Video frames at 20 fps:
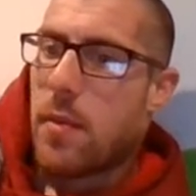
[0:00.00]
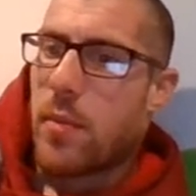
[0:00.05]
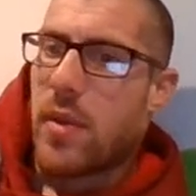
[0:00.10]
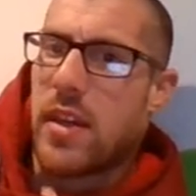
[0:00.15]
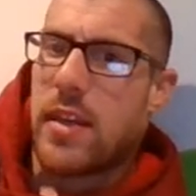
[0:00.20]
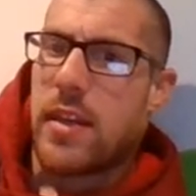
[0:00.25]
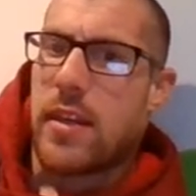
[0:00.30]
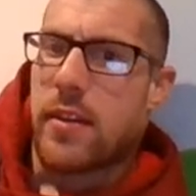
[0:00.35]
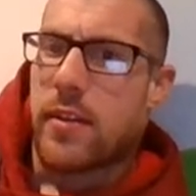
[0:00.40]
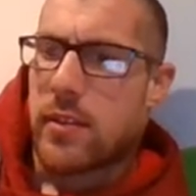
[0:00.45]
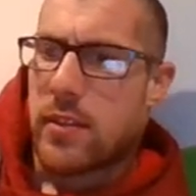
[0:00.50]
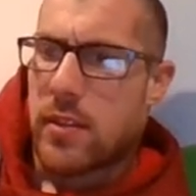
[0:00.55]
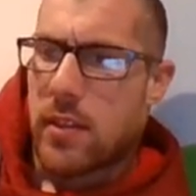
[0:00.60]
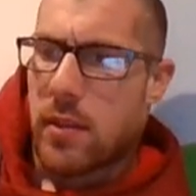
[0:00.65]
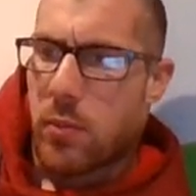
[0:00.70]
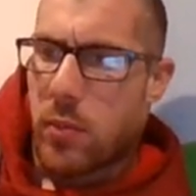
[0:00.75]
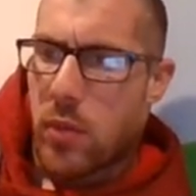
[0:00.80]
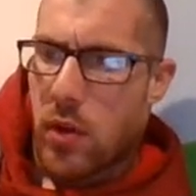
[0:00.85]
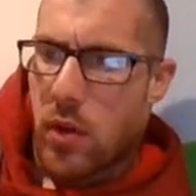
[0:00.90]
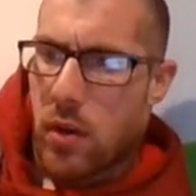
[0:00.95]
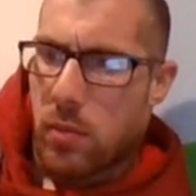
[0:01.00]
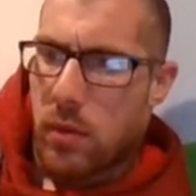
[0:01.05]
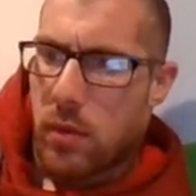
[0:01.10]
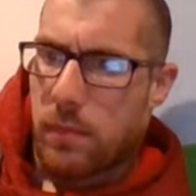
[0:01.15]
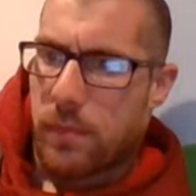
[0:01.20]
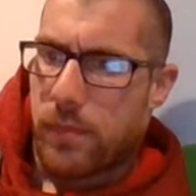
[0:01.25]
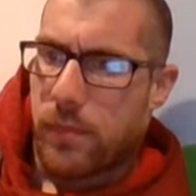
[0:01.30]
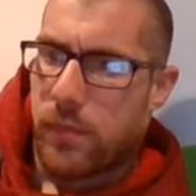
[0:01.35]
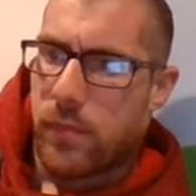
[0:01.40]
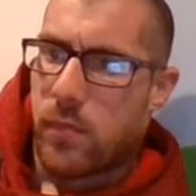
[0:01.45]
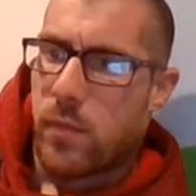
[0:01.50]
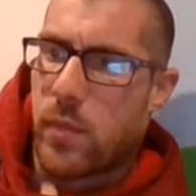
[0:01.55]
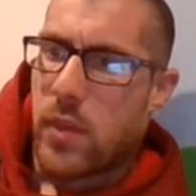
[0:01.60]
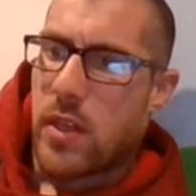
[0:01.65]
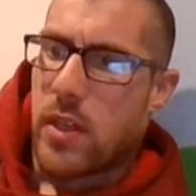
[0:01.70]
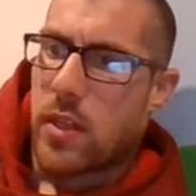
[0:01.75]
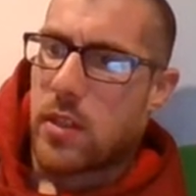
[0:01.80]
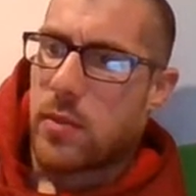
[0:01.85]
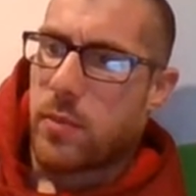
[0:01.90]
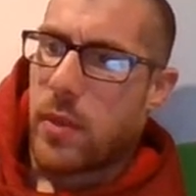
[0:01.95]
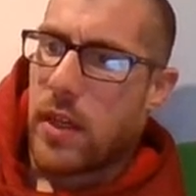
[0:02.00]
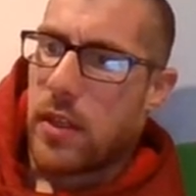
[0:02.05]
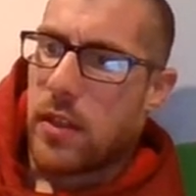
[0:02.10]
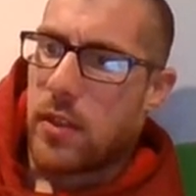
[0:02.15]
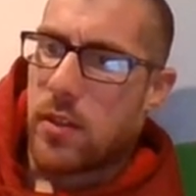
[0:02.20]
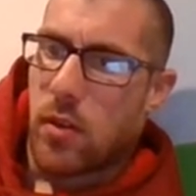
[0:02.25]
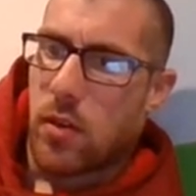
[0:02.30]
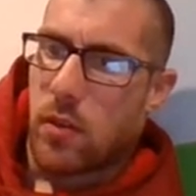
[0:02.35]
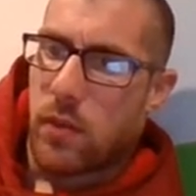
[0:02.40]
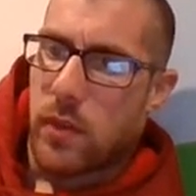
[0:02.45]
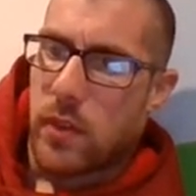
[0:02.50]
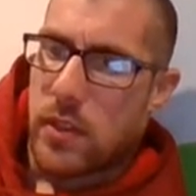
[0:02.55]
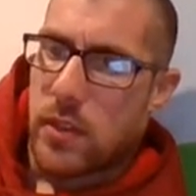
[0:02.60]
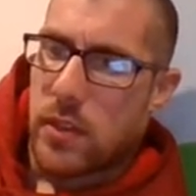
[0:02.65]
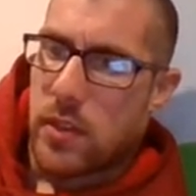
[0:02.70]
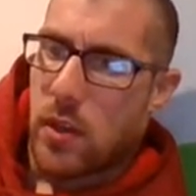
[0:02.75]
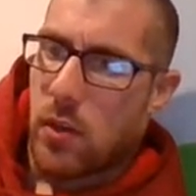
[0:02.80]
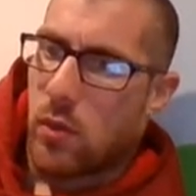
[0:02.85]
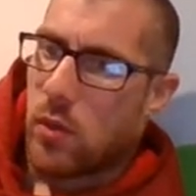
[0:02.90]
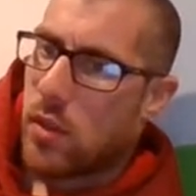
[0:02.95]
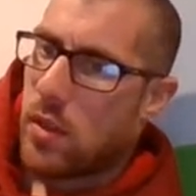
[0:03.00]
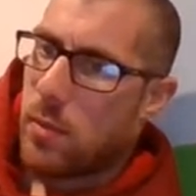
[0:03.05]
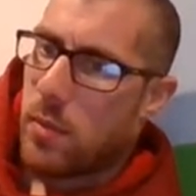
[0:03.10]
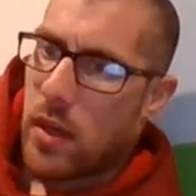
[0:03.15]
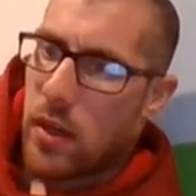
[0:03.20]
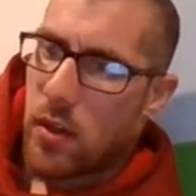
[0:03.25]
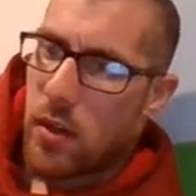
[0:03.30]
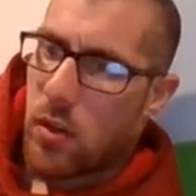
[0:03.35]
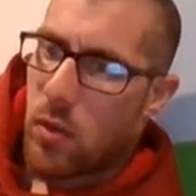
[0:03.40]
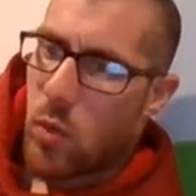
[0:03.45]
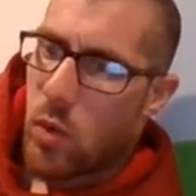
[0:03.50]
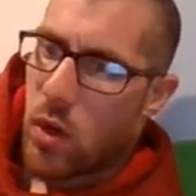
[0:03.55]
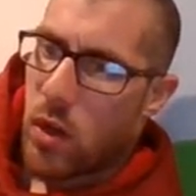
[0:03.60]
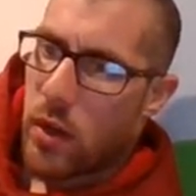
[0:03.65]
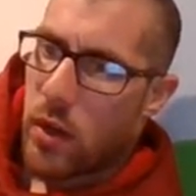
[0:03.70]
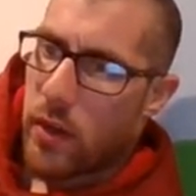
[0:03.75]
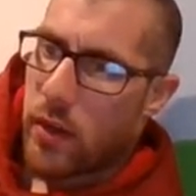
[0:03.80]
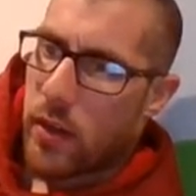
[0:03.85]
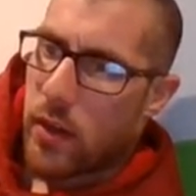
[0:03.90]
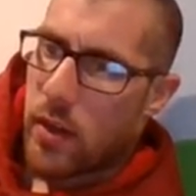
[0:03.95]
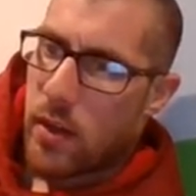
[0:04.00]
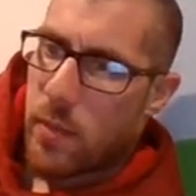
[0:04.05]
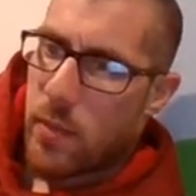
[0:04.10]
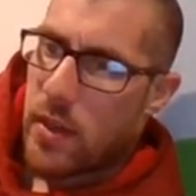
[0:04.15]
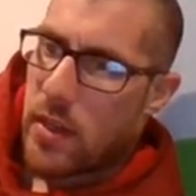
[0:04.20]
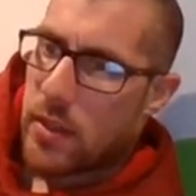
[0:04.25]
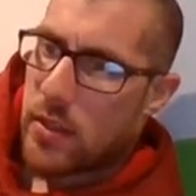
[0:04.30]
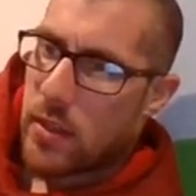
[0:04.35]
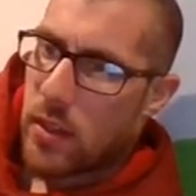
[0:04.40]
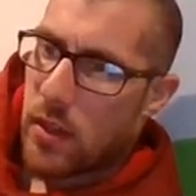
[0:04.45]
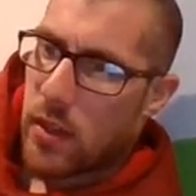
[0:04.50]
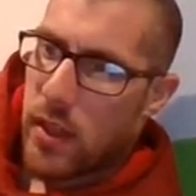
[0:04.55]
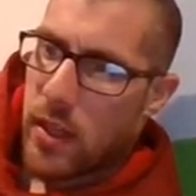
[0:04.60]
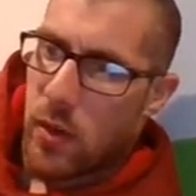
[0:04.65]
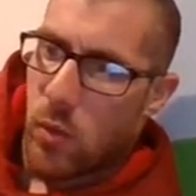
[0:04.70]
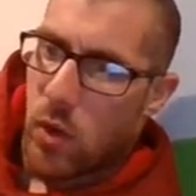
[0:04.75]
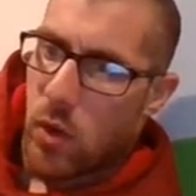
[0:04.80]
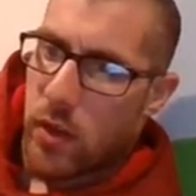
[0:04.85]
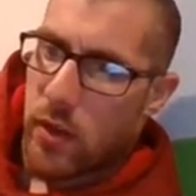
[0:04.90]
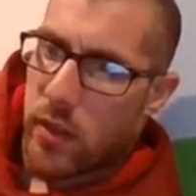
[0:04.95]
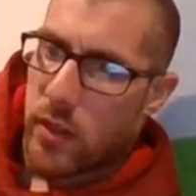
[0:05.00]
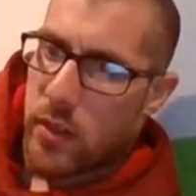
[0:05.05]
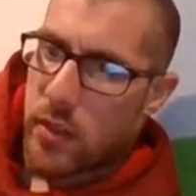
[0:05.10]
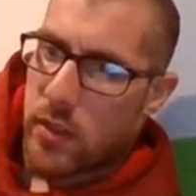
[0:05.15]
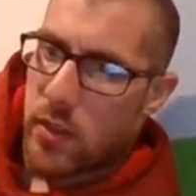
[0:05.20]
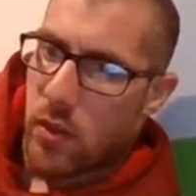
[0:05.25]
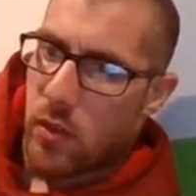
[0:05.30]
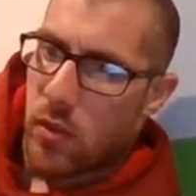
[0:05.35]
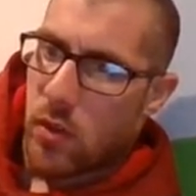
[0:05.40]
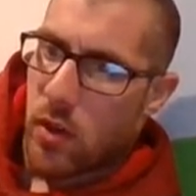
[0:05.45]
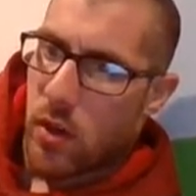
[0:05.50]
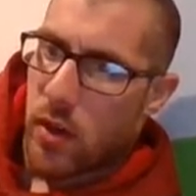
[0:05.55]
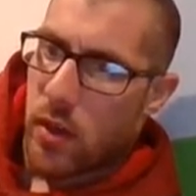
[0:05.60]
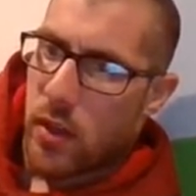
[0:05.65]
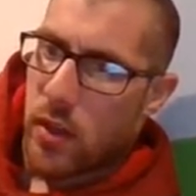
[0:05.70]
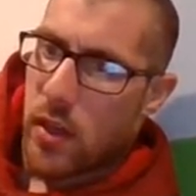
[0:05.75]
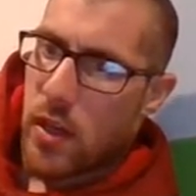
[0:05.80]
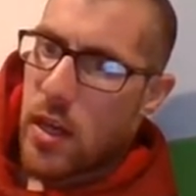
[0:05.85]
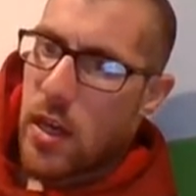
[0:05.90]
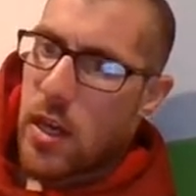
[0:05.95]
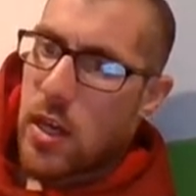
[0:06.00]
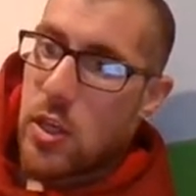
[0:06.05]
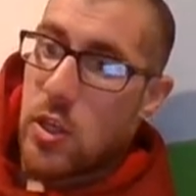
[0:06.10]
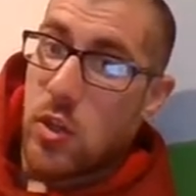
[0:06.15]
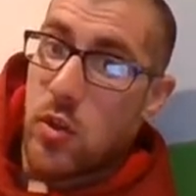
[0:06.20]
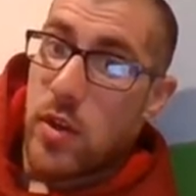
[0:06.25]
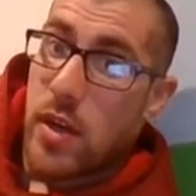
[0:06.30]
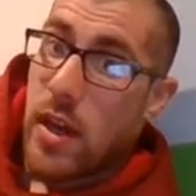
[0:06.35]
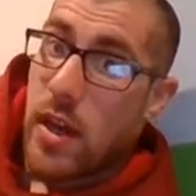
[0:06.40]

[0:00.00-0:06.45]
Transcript: But here's the problem: because pink dolphins don't leap out of the water, and because the lake water is so dark, you